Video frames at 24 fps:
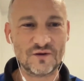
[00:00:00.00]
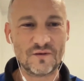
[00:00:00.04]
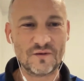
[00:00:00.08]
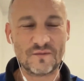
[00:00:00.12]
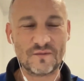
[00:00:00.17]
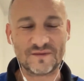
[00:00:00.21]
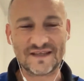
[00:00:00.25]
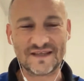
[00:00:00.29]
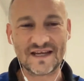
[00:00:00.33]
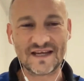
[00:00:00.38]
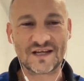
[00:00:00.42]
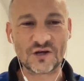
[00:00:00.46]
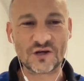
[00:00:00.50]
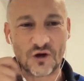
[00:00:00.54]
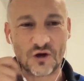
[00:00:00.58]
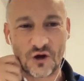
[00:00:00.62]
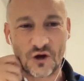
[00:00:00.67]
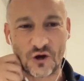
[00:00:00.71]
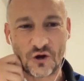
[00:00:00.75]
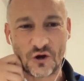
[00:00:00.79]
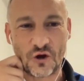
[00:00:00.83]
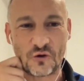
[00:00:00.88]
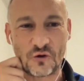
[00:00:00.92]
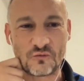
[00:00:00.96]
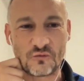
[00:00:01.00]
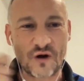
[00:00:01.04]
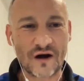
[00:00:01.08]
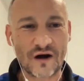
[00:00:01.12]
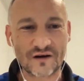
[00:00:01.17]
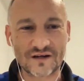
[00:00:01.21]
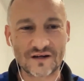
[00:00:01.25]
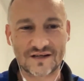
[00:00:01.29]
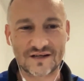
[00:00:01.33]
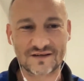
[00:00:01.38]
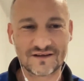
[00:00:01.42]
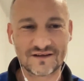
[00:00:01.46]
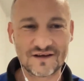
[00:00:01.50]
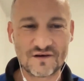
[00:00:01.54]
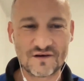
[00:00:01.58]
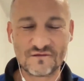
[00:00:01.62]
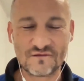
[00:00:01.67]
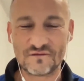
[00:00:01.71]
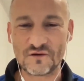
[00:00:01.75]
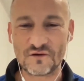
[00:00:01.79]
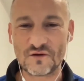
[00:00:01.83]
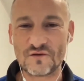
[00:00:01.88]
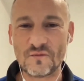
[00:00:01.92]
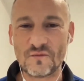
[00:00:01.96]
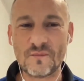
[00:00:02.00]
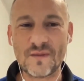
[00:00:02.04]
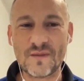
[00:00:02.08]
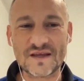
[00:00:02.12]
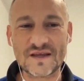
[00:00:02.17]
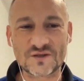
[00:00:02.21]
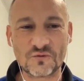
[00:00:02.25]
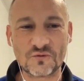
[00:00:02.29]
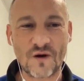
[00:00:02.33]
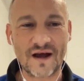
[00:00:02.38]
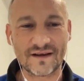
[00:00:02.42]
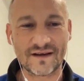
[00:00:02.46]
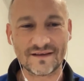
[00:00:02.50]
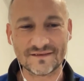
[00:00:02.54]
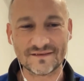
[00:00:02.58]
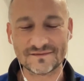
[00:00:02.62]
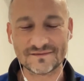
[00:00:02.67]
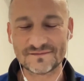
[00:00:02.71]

take a rank for the best one.